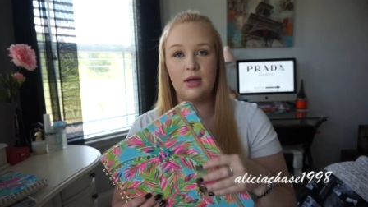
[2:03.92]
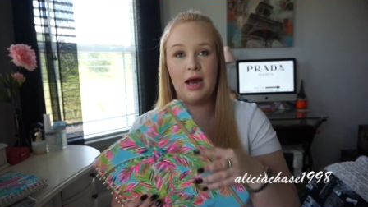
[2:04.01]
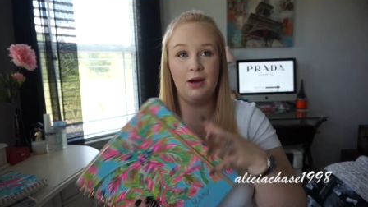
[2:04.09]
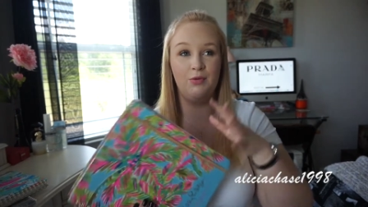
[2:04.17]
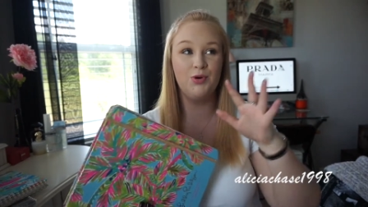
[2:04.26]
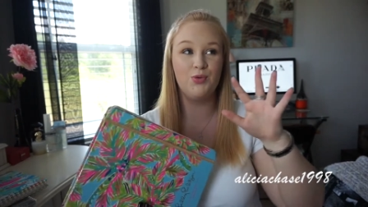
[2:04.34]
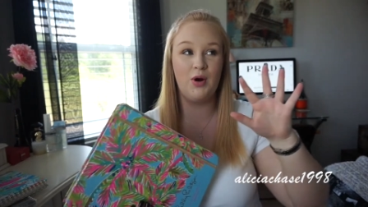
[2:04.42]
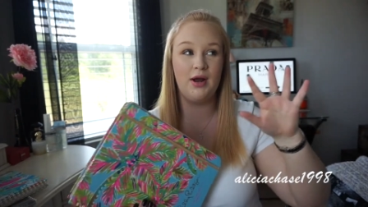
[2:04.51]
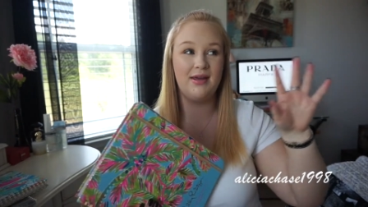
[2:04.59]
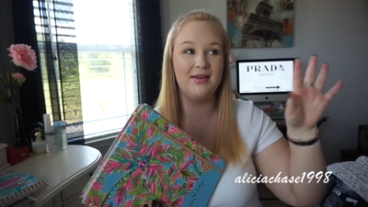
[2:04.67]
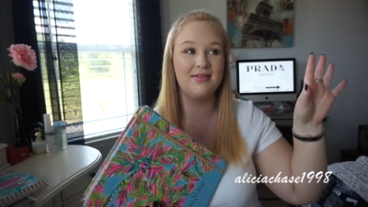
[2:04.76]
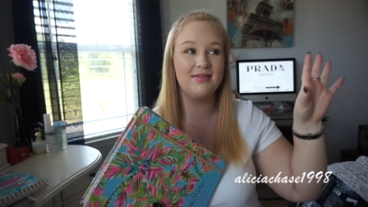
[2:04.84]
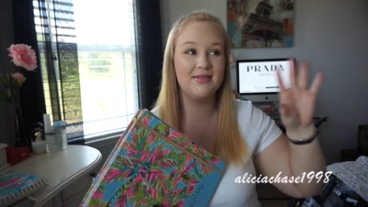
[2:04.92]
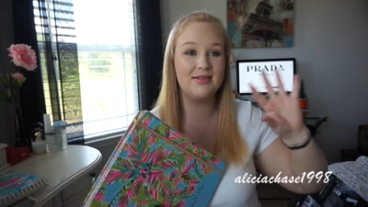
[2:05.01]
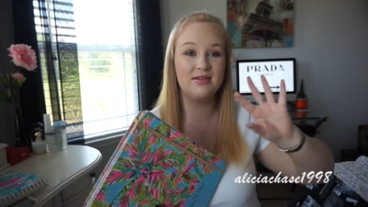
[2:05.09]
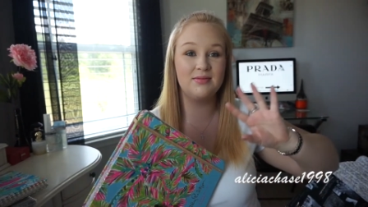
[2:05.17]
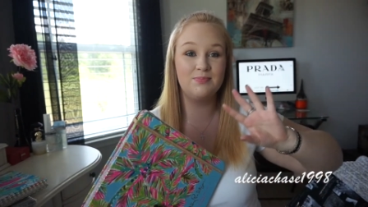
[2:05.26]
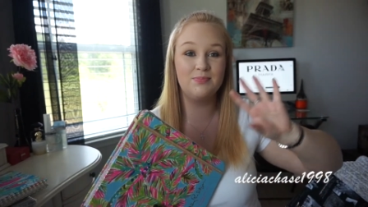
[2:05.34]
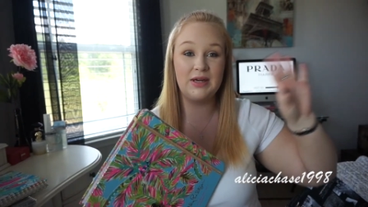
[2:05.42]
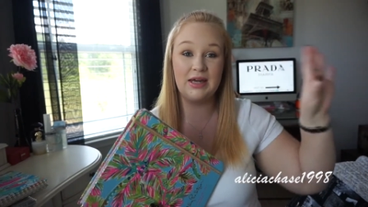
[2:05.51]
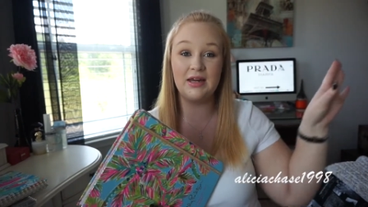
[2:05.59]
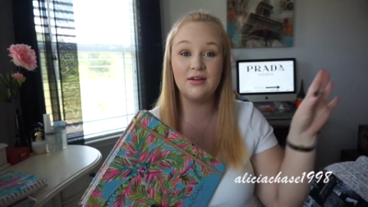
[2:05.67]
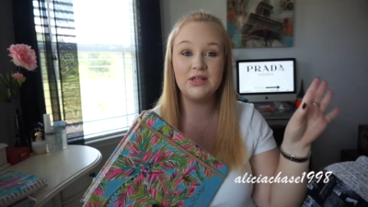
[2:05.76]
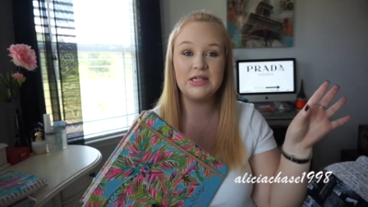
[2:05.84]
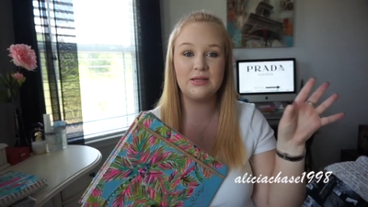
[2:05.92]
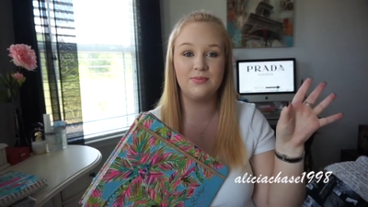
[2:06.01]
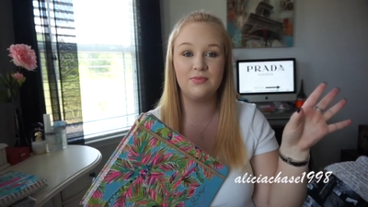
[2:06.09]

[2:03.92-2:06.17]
I would write the beginning of the